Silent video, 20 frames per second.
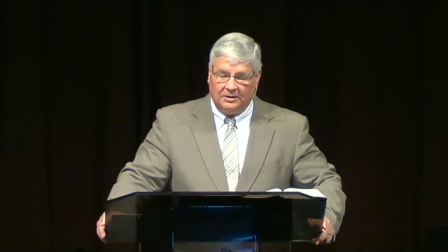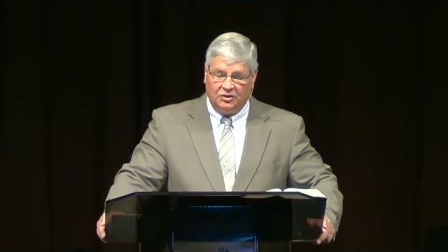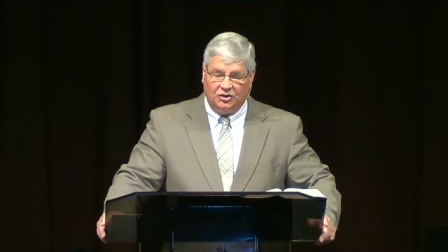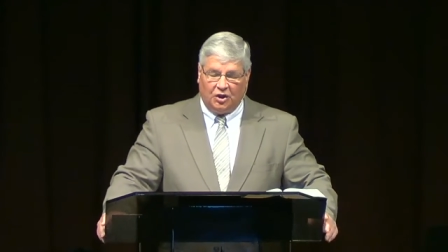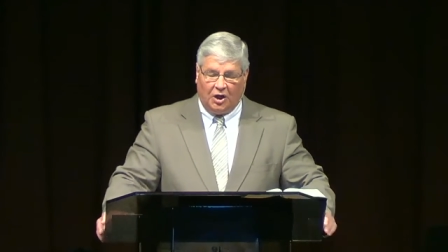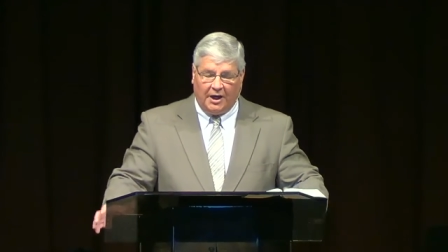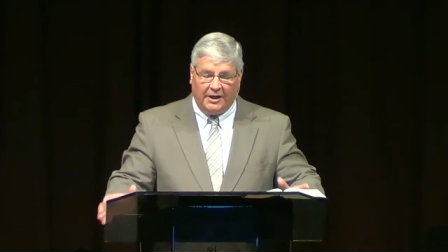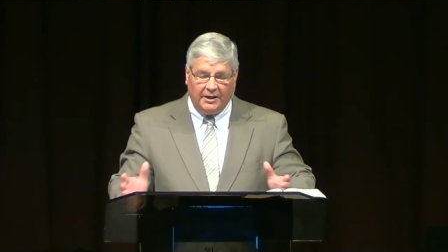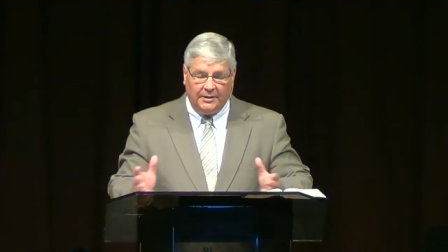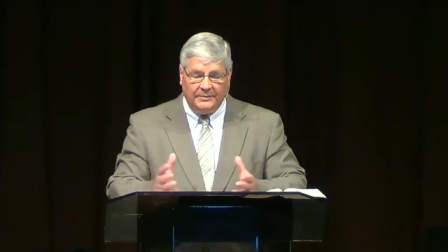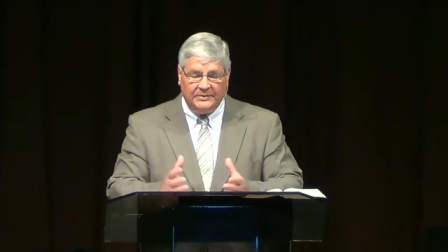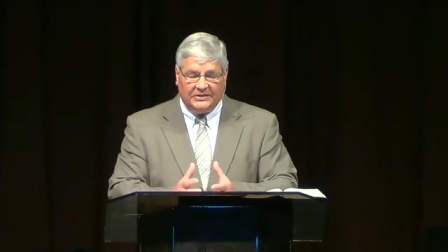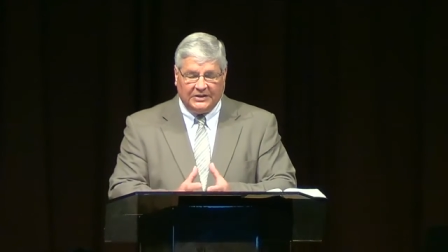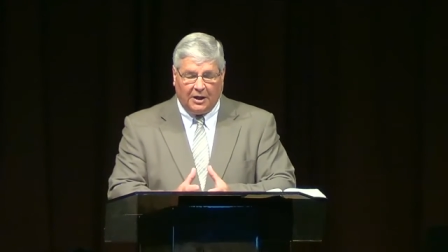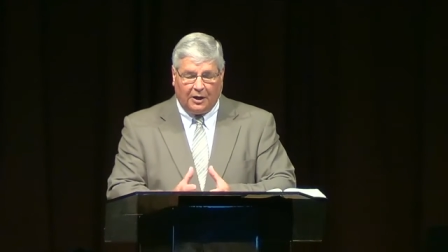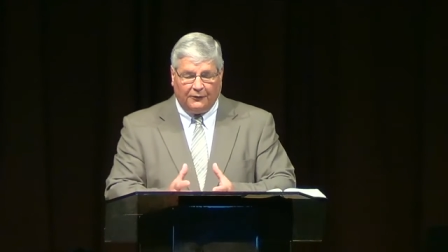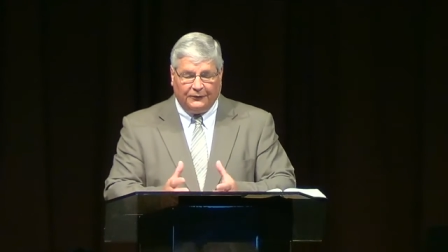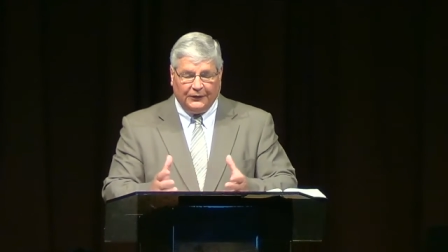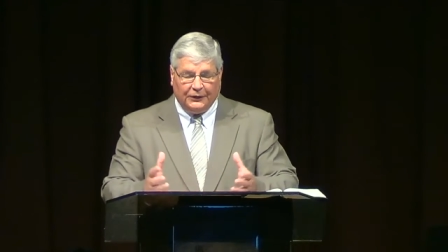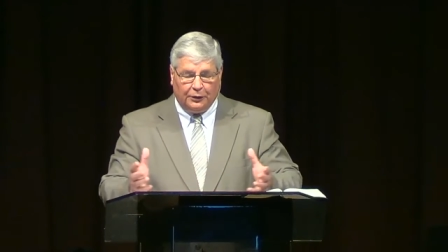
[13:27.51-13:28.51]
John
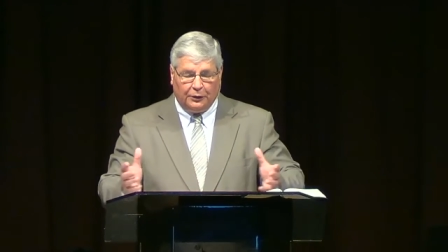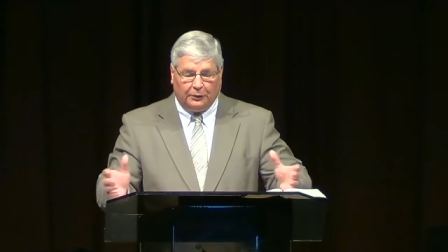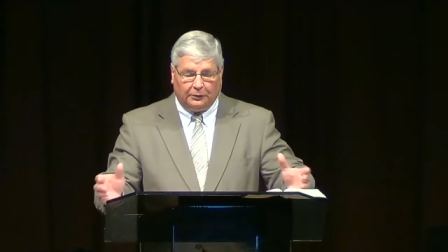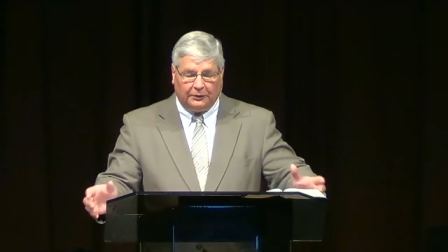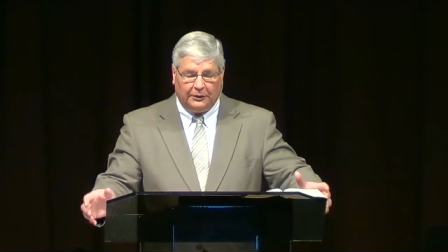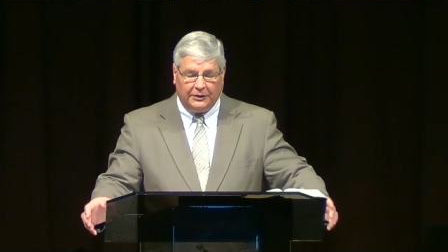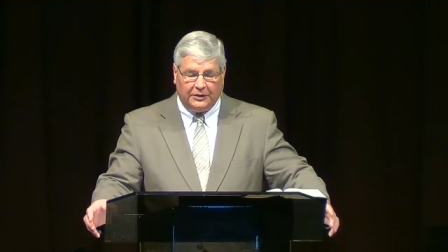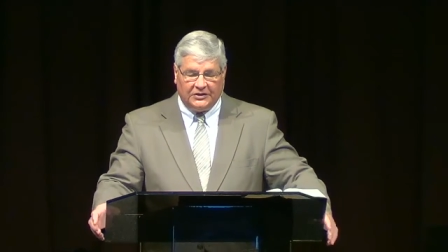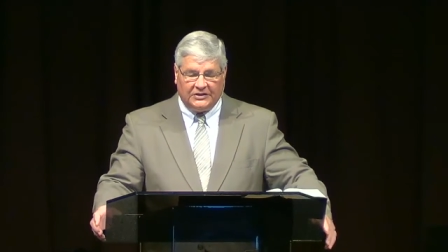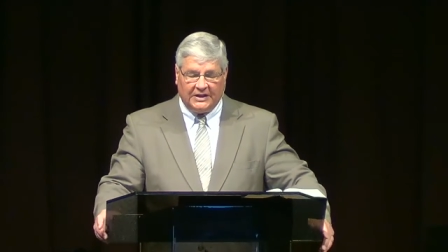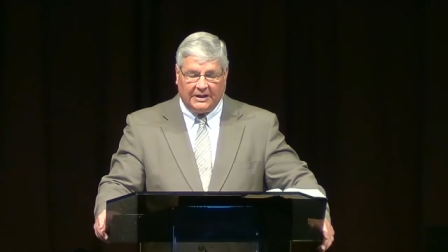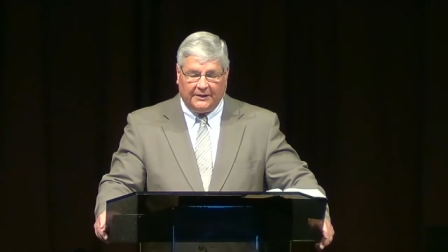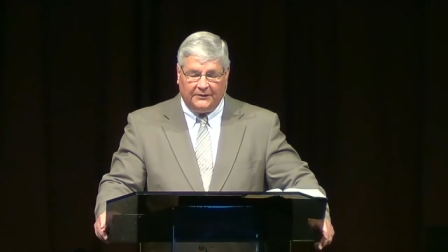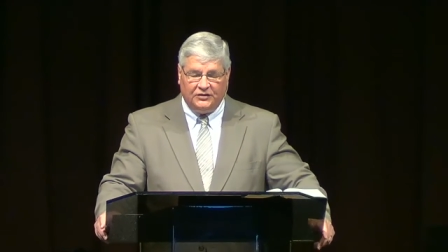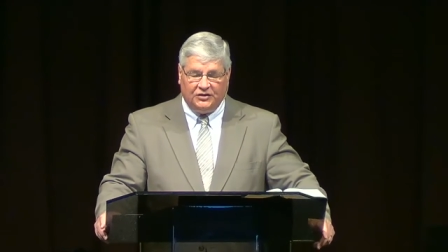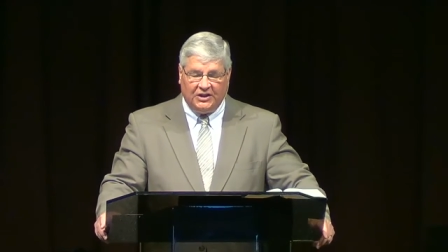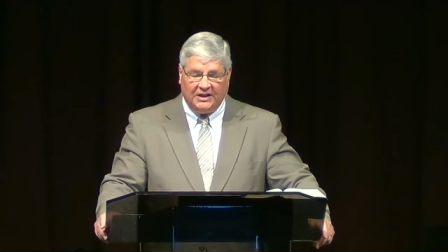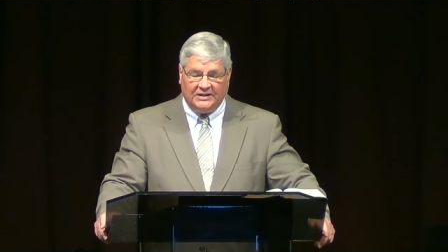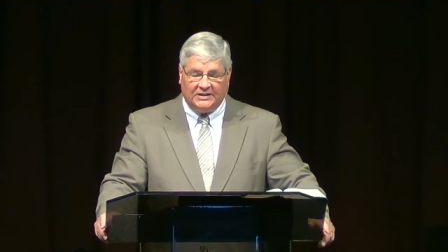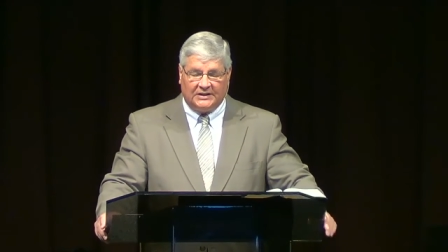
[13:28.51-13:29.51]
himself had earlier said of
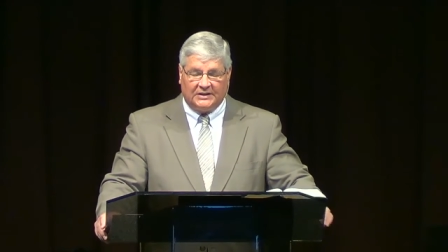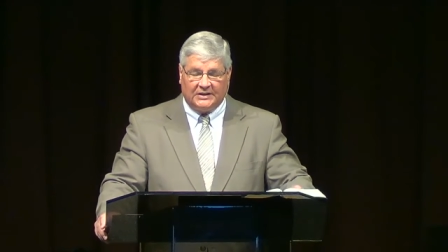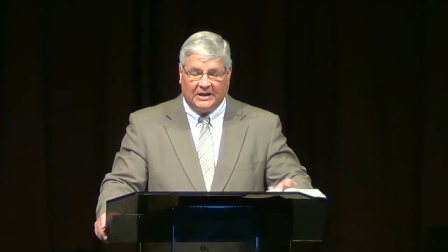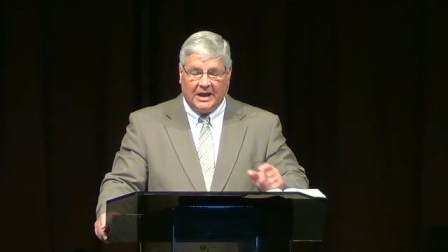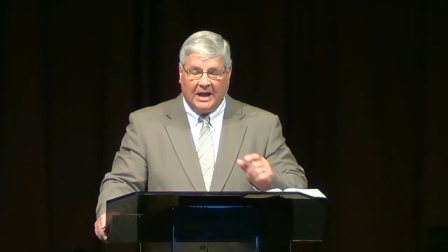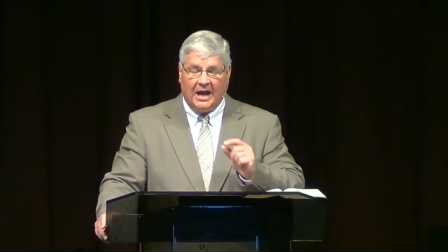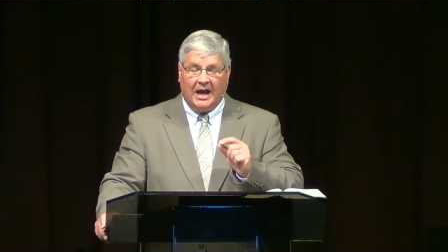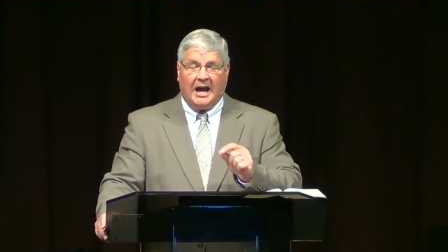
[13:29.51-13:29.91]
Jesus,